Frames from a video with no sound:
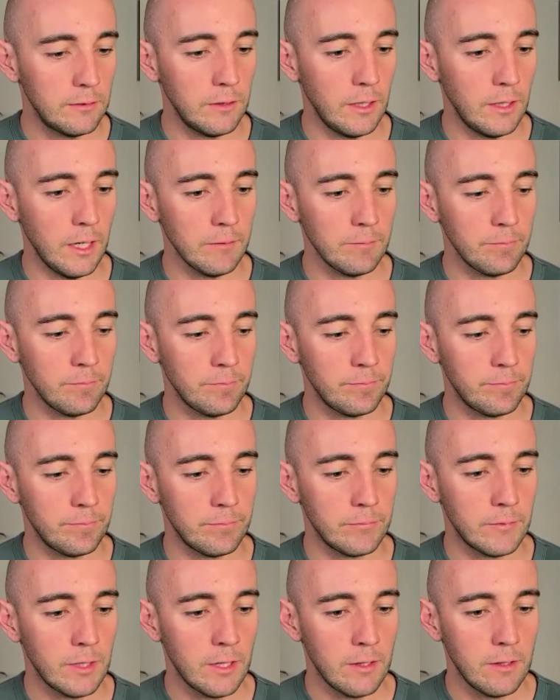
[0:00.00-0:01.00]
right?
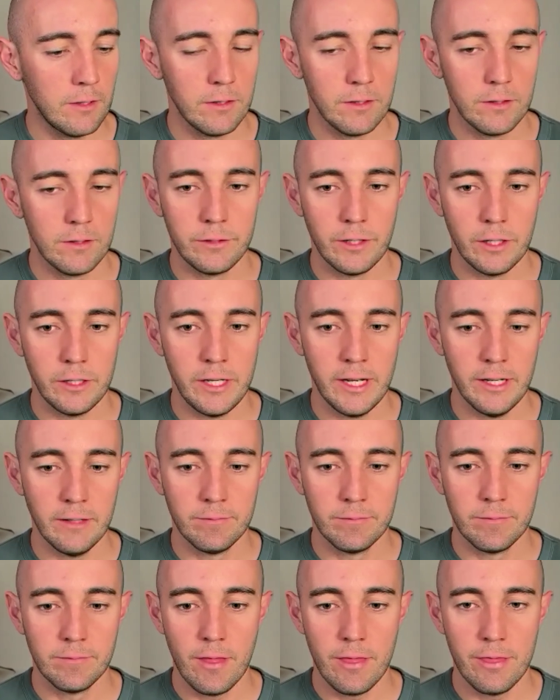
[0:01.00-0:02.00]
So
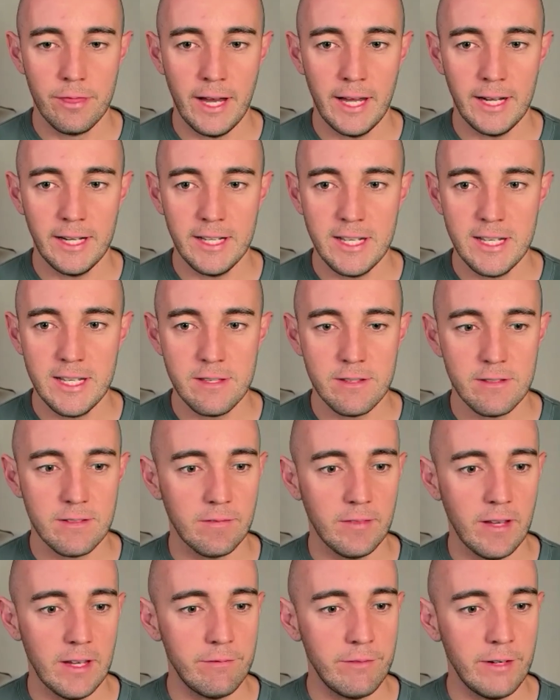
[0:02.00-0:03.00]
yeah, that is
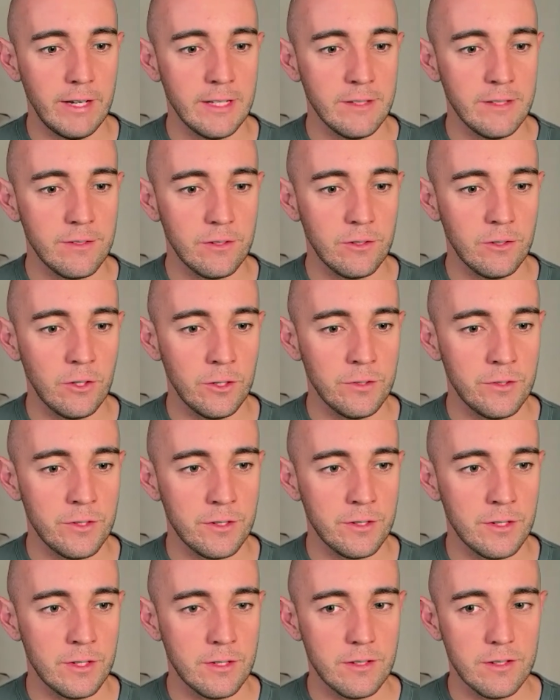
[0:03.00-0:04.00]
advanced
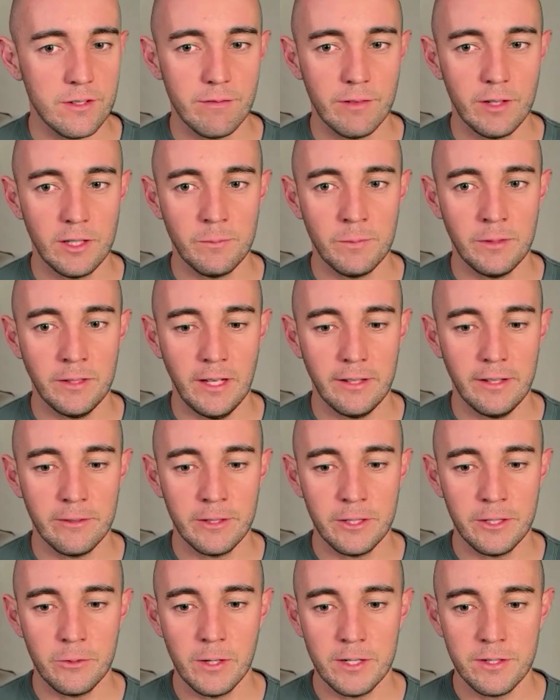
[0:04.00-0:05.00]
consciousness development. Are there
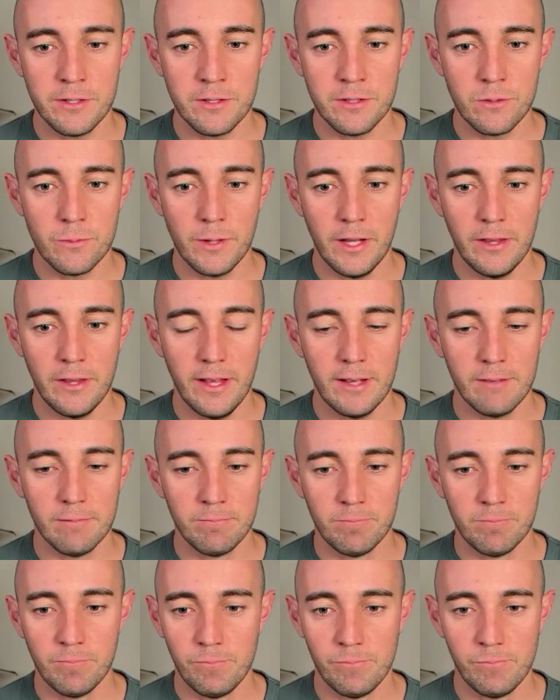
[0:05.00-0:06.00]
any questions about
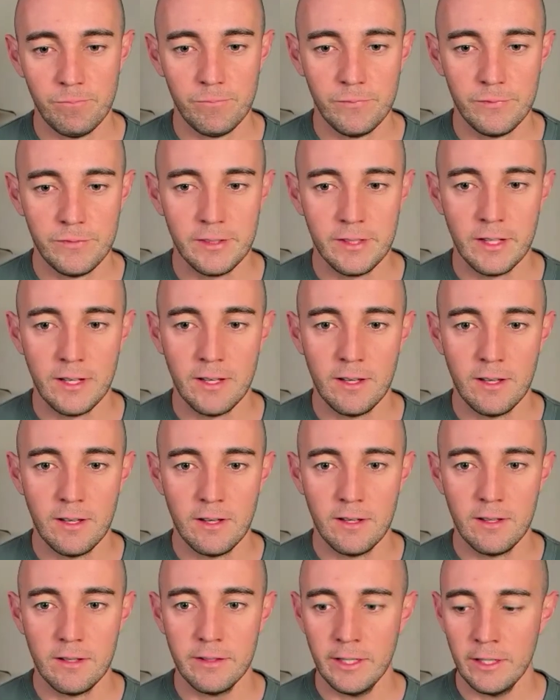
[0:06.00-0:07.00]
that?
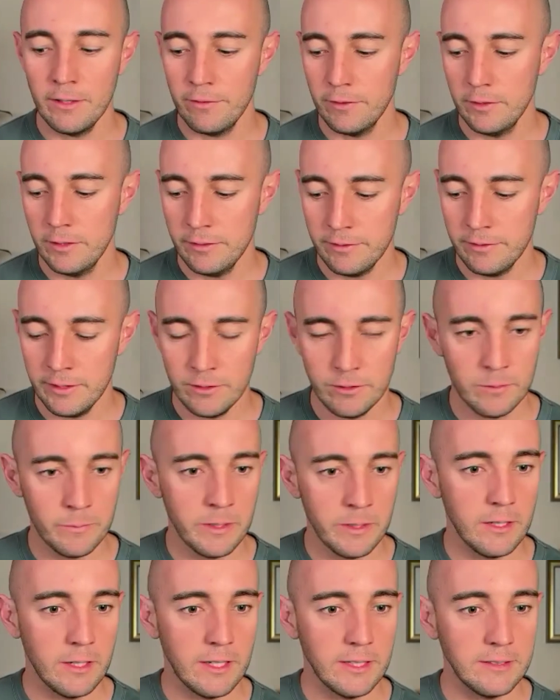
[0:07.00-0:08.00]
Thanks for listening to
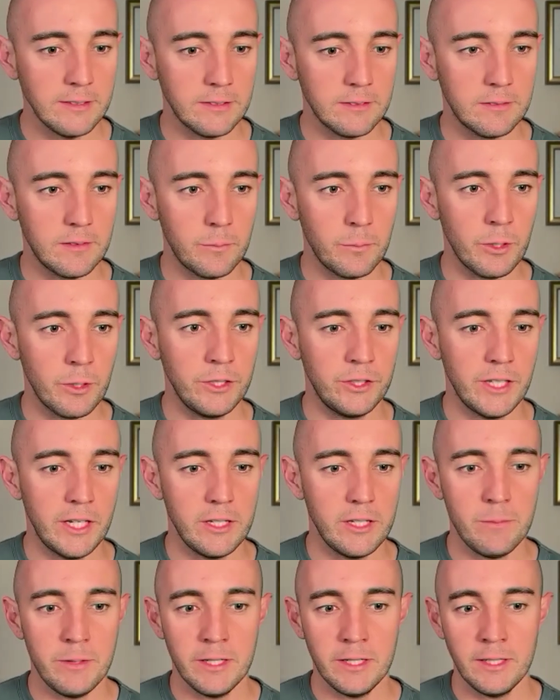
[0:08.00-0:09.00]
me, guys. Appreciate
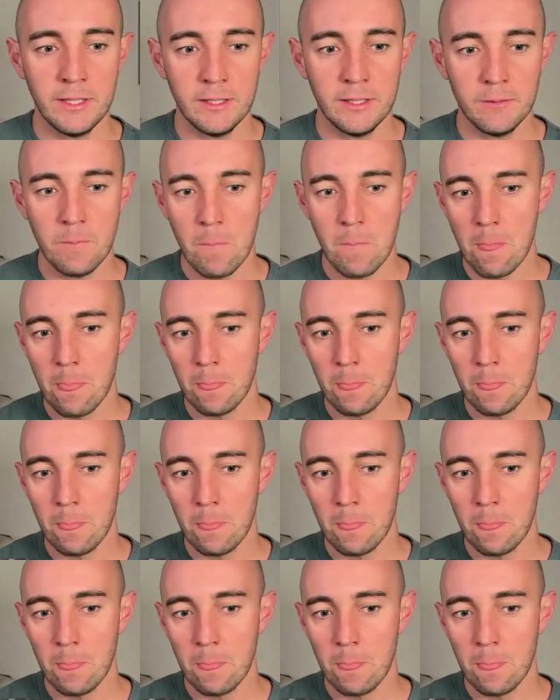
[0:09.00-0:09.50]
you being here.